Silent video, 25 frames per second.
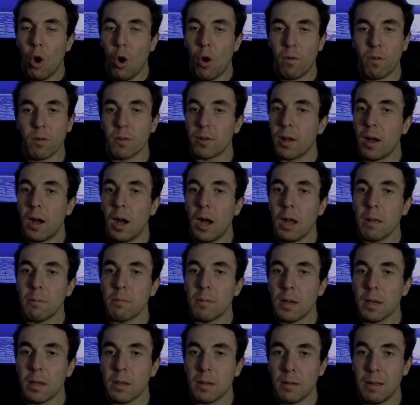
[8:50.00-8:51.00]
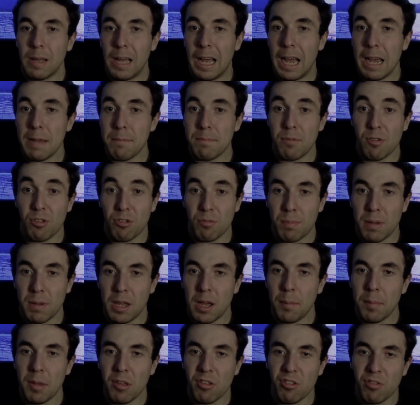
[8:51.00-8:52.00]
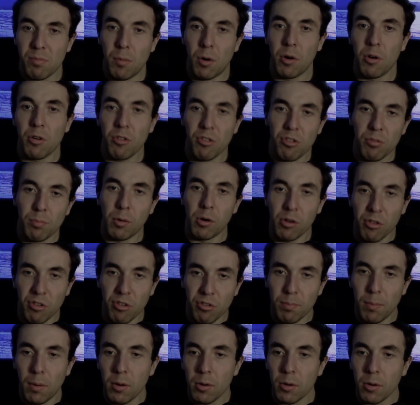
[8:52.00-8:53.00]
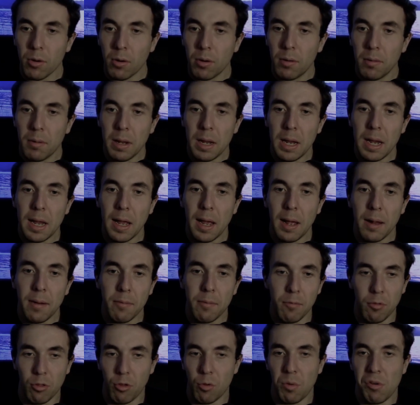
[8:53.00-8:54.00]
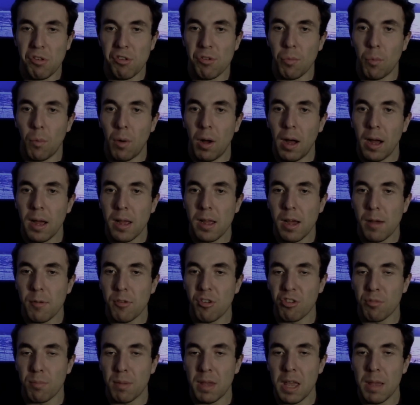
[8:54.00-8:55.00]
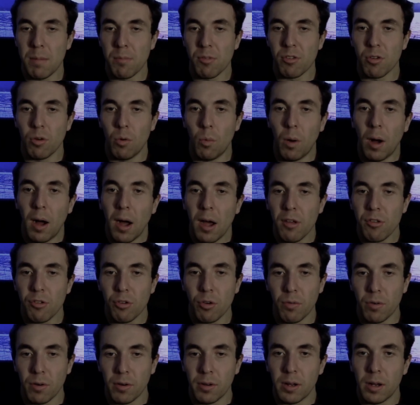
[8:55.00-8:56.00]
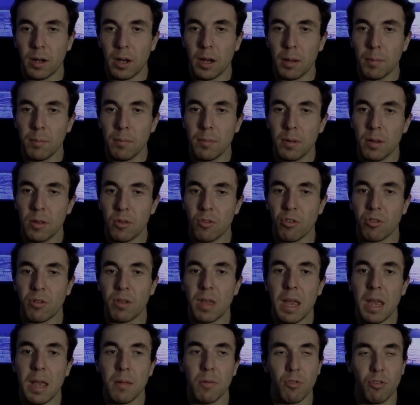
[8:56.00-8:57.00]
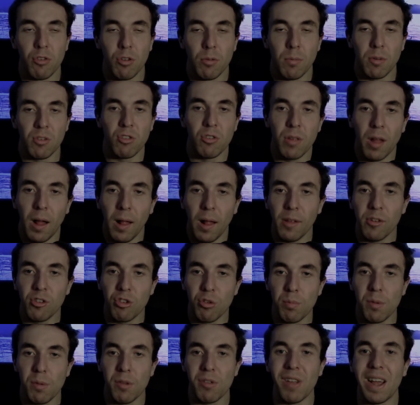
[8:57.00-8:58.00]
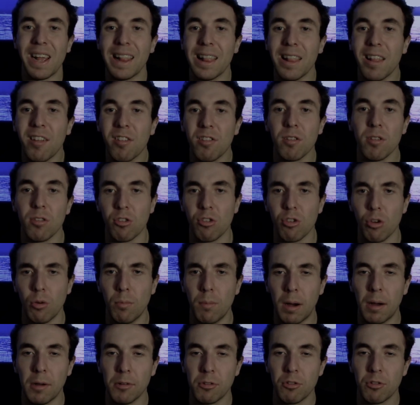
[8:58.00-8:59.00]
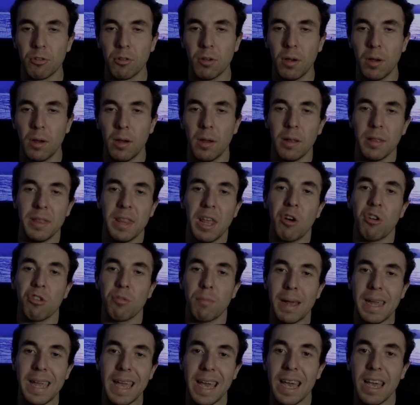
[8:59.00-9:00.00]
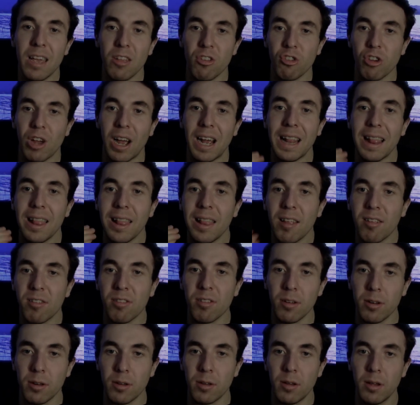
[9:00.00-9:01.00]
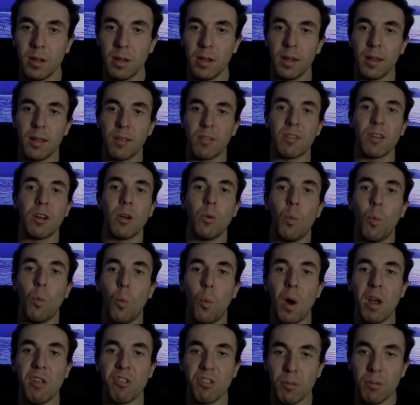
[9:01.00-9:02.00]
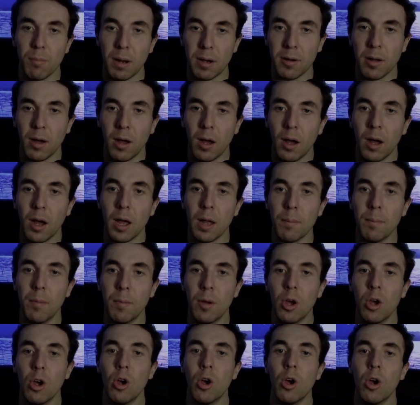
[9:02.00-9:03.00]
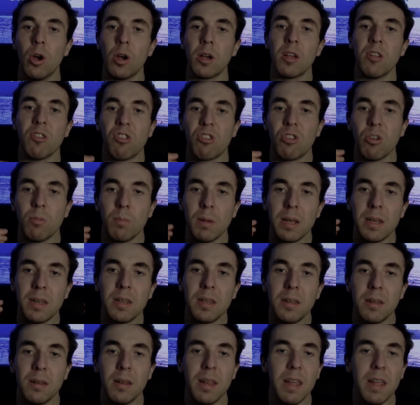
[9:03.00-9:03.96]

over time, like, I'm just becoming smarter and smarter and smarter. And the reason why I just became so wise over time and just gained so much knowledge is because I listened so much. That was my edge. I listened. Instead of wasting my time consuming